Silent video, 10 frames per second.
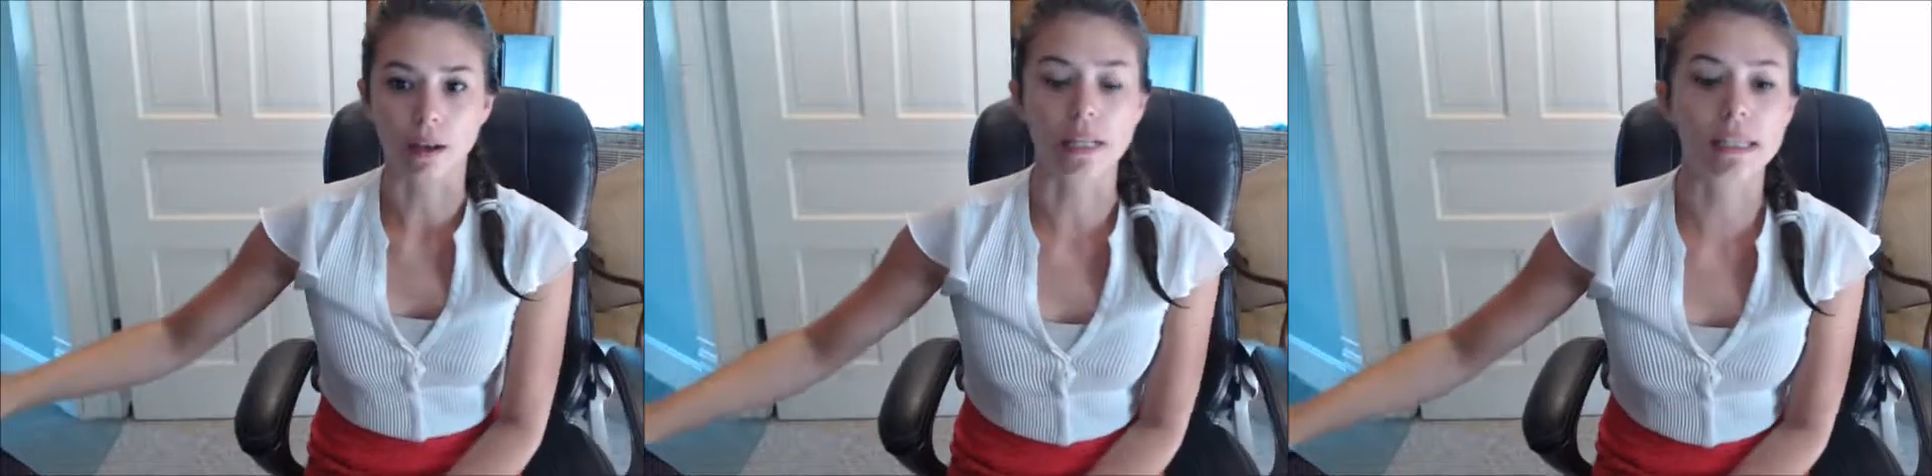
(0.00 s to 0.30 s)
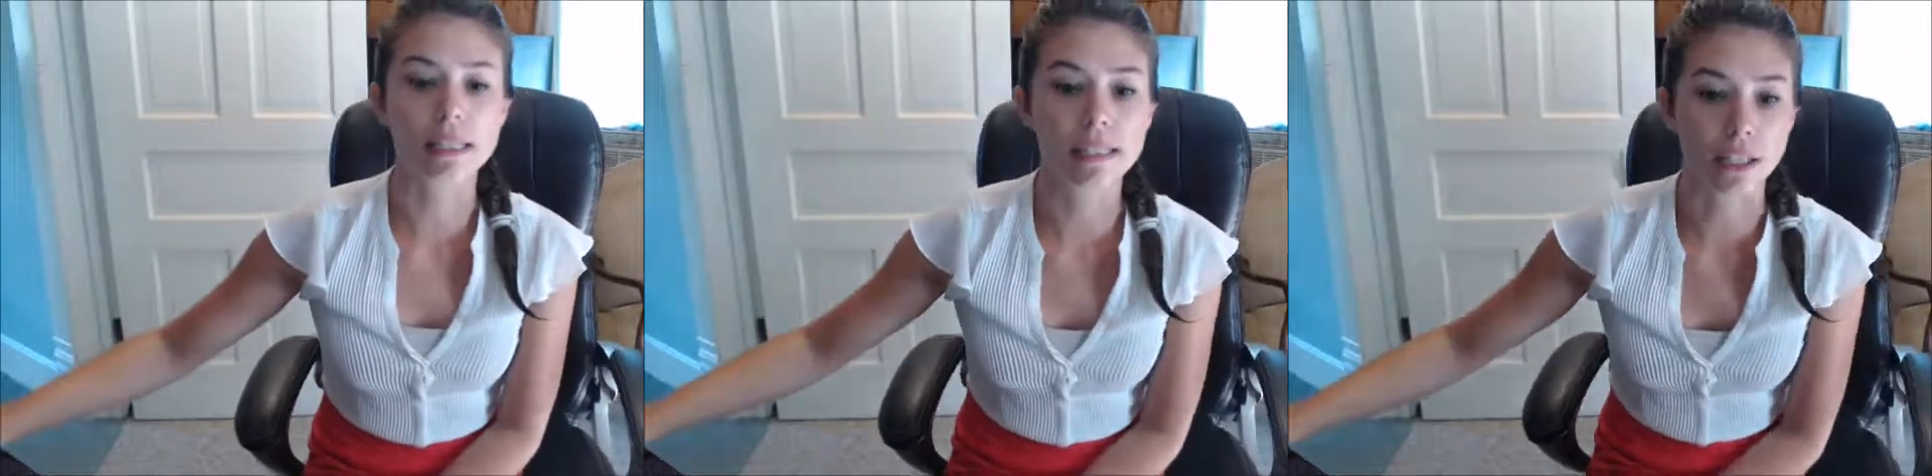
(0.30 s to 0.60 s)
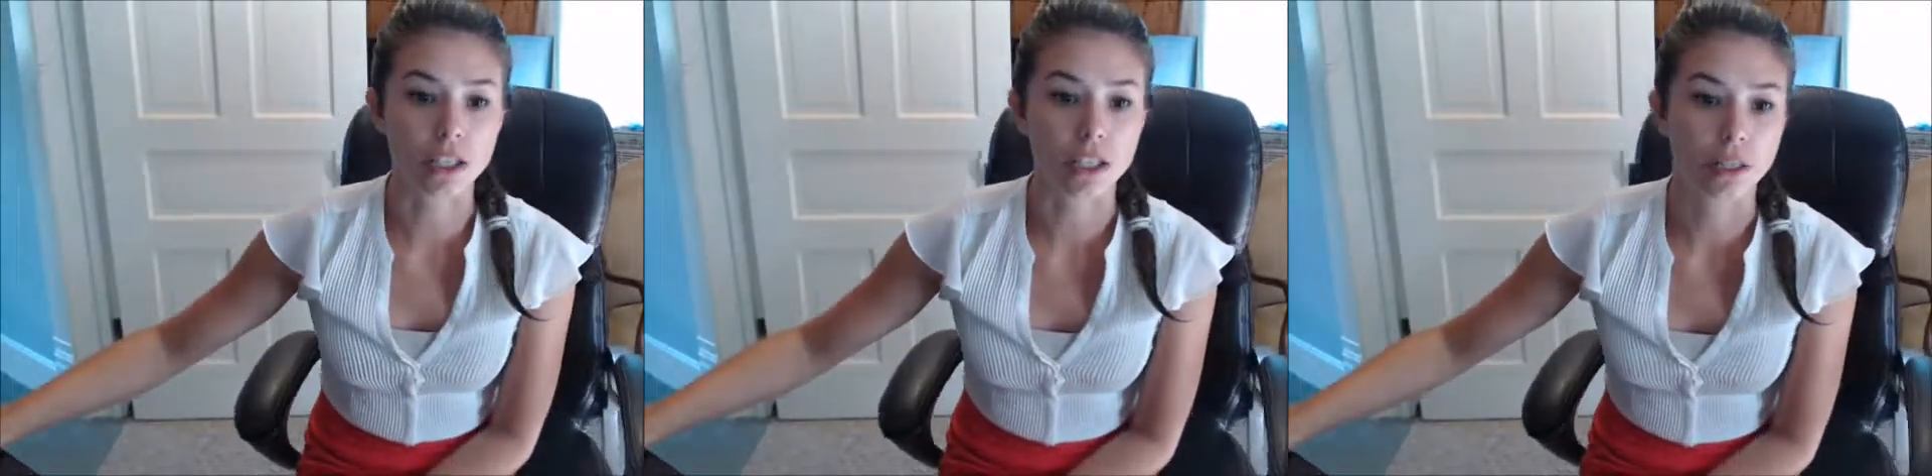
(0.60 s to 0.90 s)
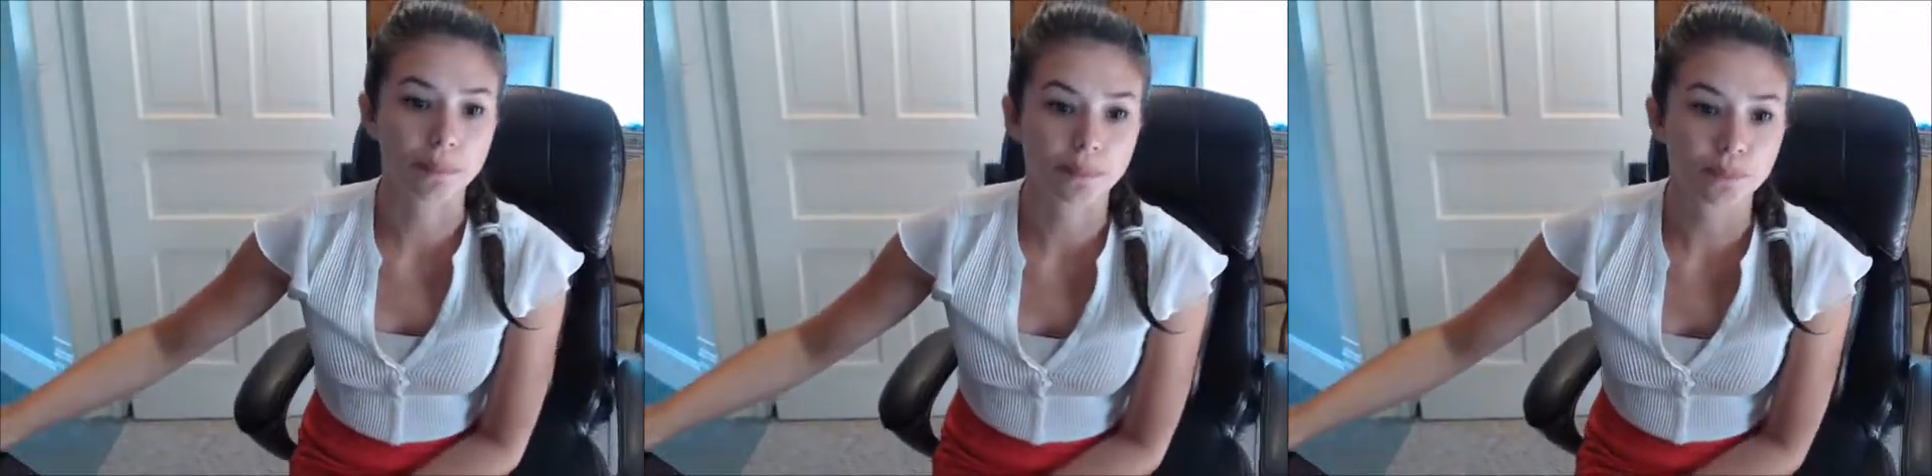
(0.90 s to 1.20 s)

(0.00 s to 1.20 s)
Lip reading: extension.